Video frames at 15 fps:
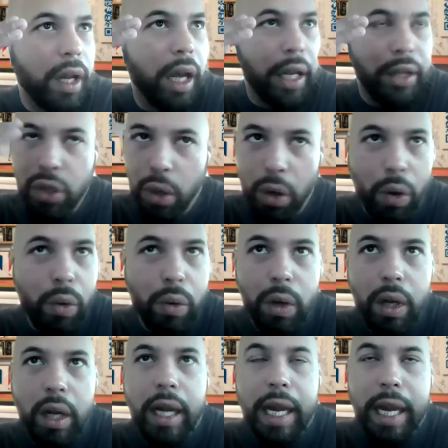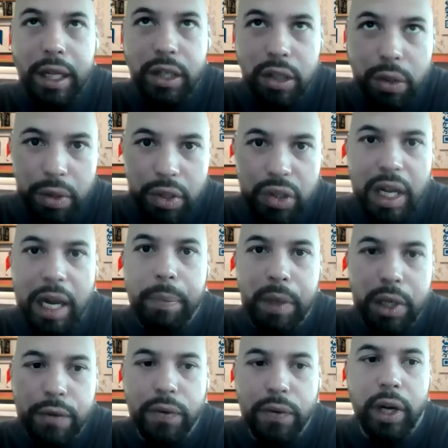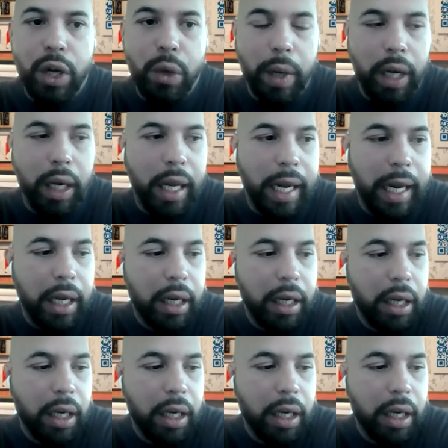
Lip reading: at all. It's to establish very quickly,